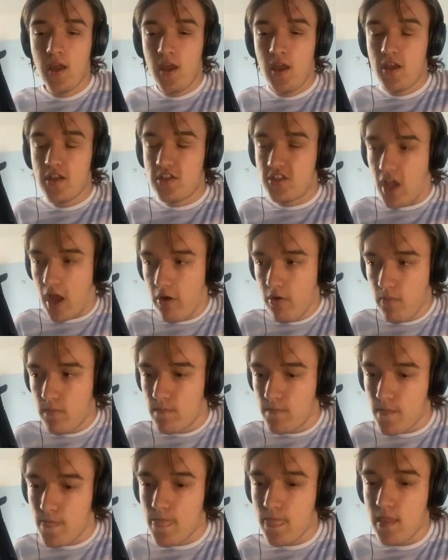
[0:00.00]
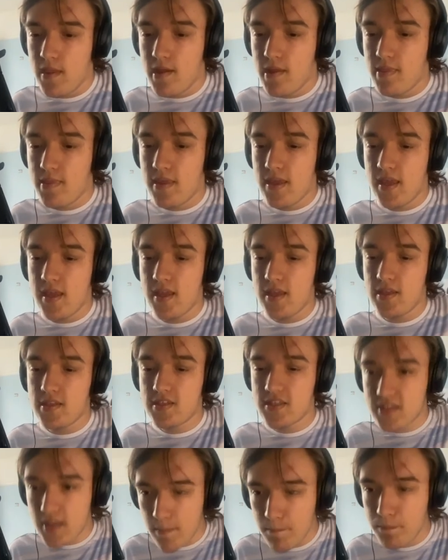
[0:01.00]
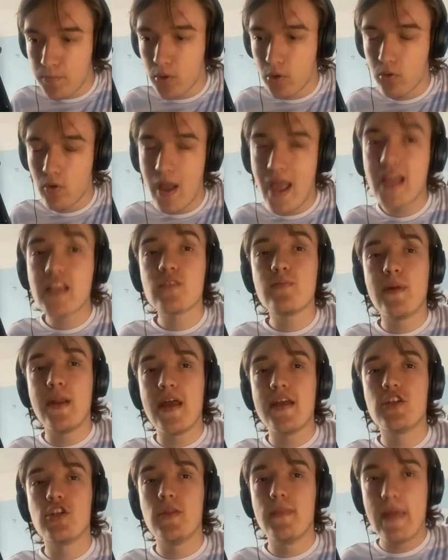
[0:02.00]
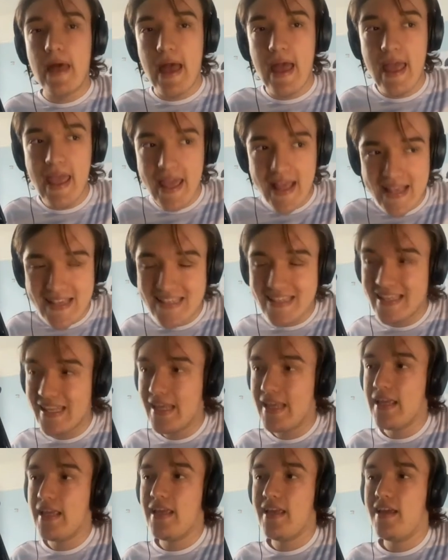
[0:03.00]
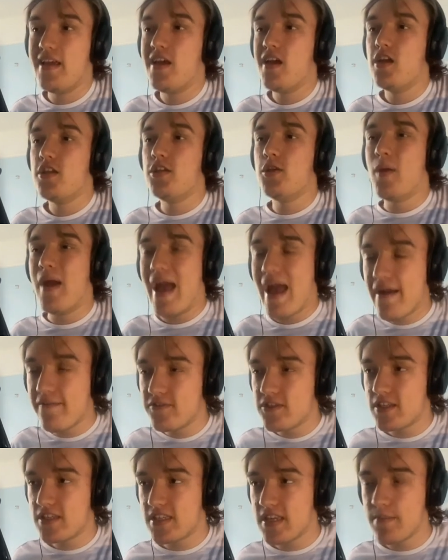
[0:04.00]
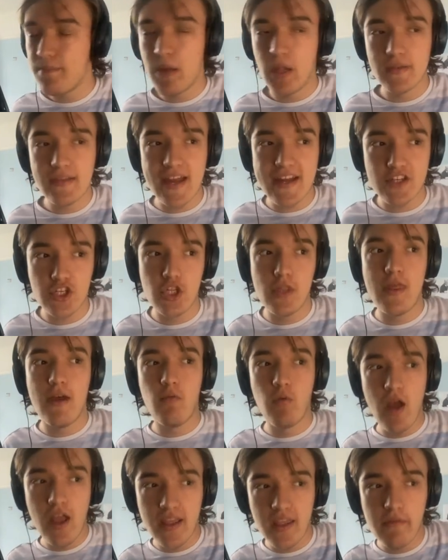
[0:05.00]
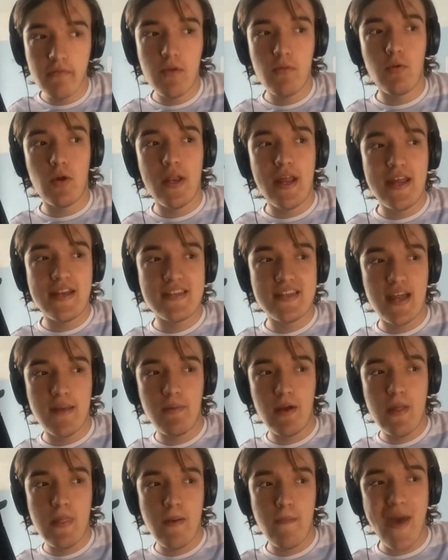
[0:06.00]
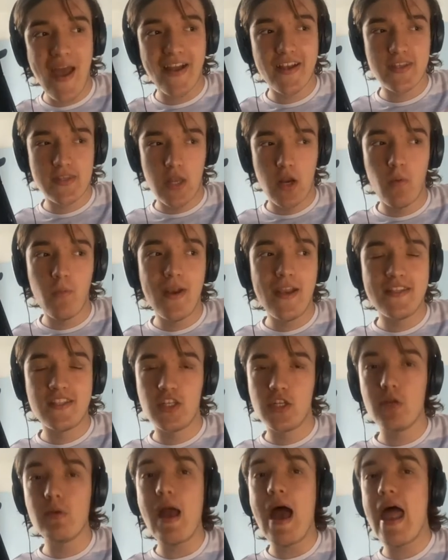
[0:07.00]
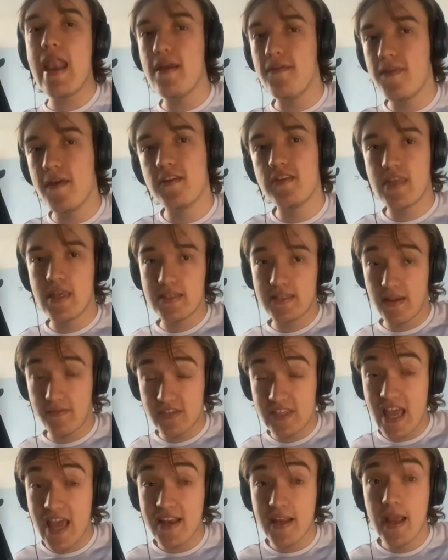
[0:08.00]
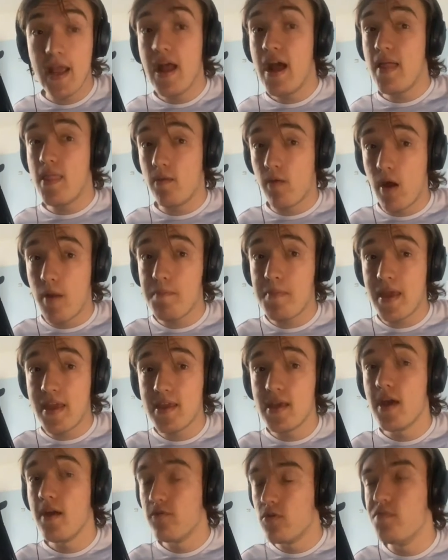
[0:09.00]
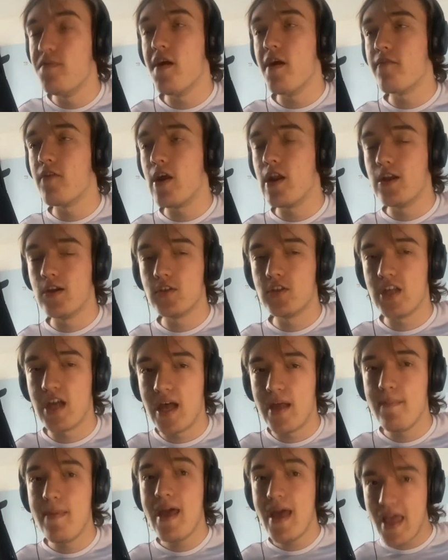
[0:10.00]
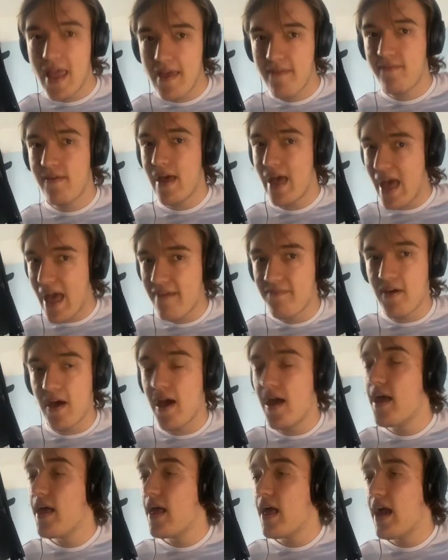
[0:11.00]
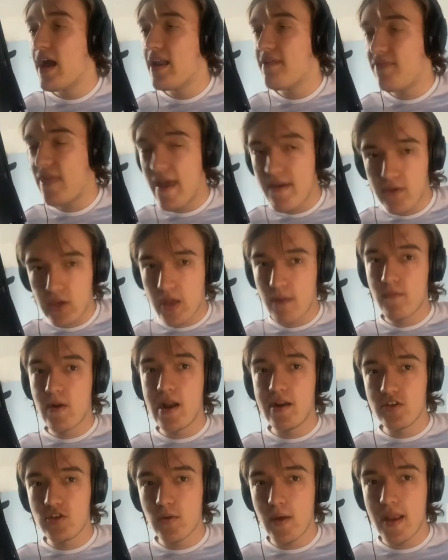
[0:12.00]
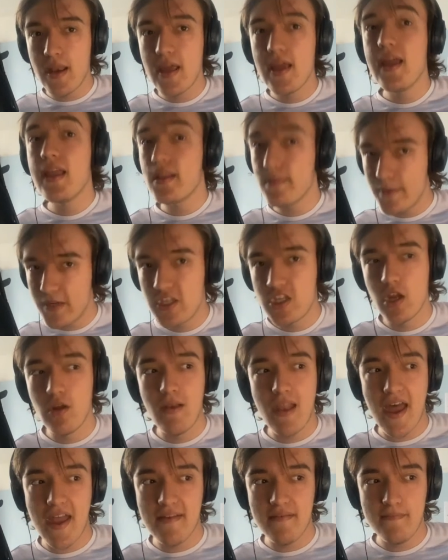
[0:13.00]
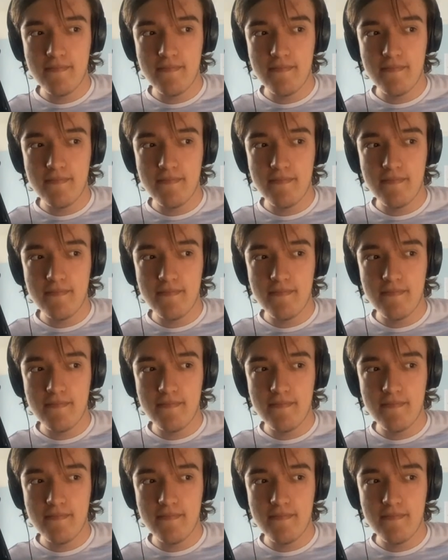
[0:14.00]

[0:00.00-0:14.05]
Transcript: So, the simple explanation there is you have to see bold action. They're working with one hand tied behind their back because they're not willing to do any of those things I've said, and they won't be for a very, very long time, if ever. And if they ever come around to it, it'll be too late.